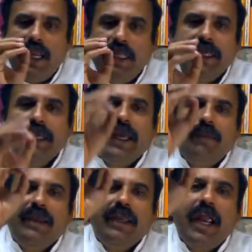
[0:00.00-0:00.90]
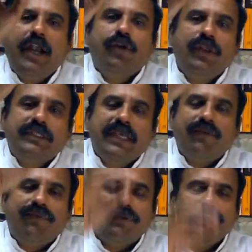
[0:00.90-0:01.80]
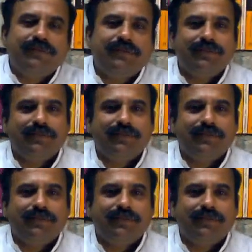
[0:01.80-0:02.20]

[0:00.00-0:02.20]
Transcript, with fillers: Anything can be gate to the self.